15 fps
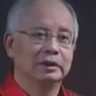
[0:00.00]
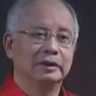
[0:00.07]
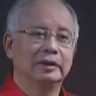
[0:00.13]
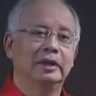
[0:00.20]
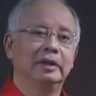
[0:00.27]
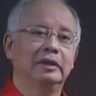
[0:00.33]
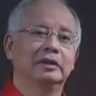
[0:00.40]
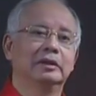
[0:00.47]
the
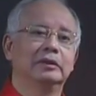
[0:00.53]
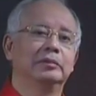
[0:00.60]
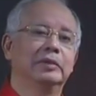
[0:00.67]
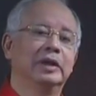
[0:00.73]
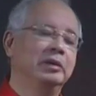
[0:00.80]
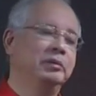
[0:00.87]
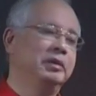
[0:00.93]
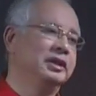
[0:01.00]
then
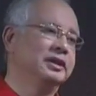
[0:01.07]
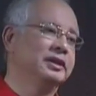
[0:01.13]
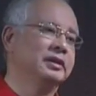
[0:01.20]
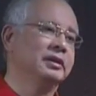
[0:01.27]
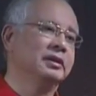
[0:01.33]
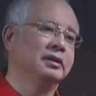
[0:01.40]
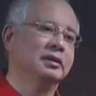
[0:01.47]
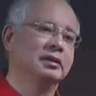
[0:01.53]
Prime
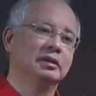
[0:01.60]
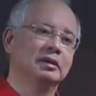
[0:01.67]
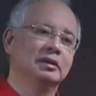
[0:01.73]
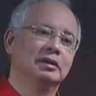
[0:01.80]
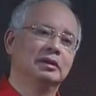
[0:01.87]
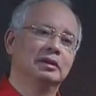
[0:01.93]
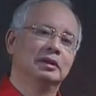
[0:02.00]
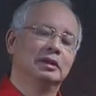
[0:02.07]
Minister
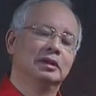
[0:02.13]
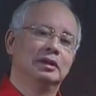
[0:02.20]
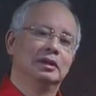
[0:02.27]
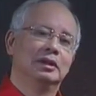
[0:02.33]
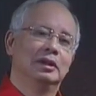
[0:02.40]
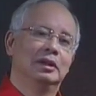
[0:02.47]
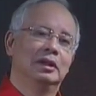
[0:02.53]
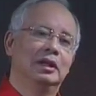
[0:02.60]

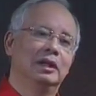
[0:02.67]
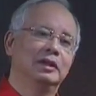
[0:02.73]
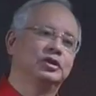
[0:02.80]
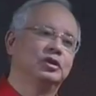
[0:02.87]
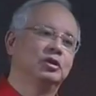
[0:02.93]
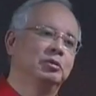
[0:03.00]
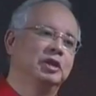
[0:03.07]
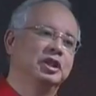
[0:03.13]

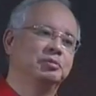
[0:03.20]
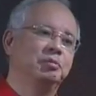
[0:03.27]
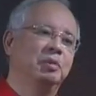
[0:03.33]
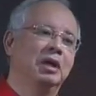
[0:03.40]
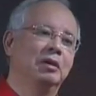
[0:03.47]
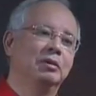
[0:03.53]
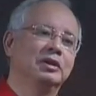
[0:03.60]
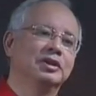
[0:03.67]
had so much
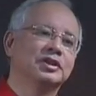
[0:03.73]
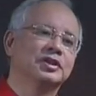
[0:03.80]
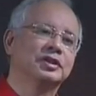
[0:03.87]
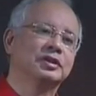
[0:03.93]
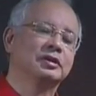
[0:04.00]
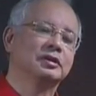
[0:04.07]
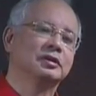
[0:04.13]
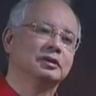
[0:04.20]

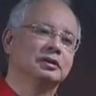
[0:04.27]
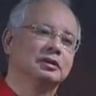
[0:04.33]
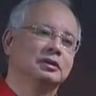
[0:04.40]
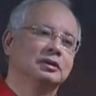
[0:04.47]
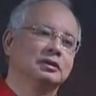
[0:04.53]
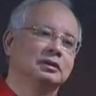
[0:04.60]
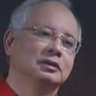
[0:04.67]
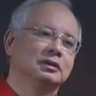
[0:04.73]
powers
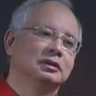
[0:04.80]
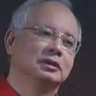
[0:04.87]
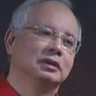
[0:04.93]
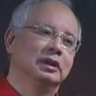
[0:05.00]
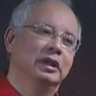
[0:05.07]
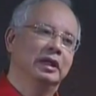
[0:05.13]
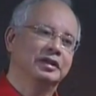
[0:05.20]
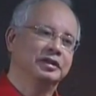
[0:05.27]

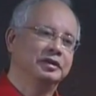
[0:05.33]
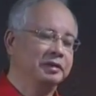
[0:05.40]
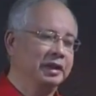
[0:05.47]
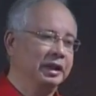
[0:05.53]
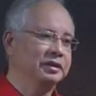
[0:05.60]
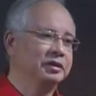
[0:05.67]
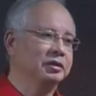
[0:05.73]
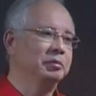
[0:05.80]
as
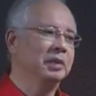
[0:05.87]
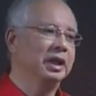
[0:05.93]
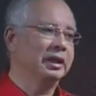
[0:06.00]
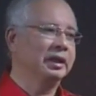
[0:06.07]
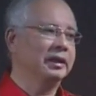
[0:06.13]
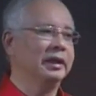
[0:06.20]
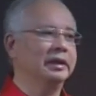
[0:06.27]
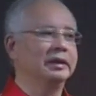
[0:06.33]
Director of
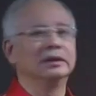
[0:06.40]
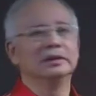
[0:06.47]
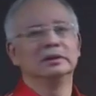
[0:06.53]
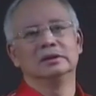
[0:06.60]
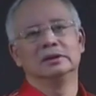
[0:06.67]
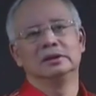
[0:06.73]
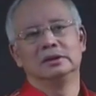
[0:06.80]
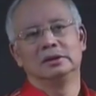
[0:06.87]

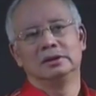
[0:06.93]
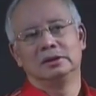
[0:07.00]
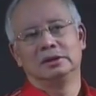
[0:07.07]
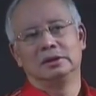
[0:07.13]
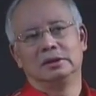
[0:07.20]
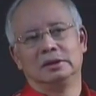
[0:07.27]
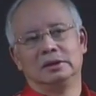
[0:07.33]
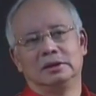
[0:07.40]
Anggaran,
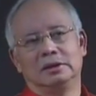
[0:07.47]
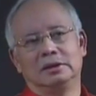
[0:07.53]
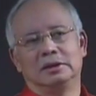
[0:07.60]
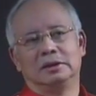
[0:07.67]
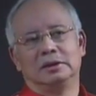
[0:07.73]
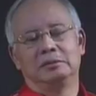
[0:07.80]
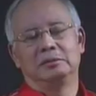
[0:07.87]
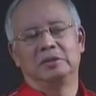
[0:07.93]

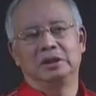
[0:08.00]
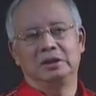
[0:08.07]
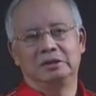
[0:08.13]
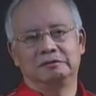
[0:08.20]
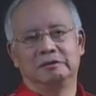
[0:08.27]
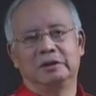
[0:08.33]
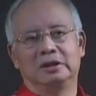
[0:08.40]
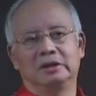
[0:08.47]
my
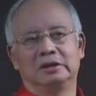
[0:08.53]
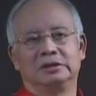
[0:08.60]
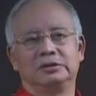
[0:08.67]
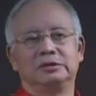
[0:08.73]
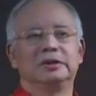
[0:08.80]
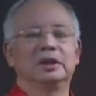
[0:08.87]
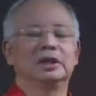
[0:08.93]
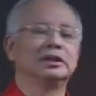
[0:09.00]
late father,
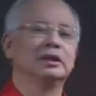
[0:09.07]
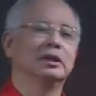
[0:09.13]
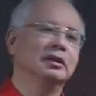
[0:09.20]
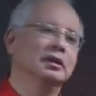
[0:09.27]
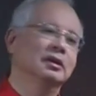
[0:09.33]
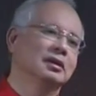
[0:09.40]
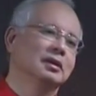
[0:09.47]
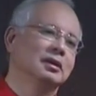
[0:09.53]
Tun
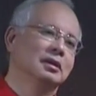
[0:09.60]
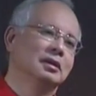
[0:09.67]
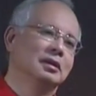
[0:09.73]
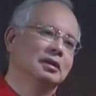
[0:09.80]
Razak,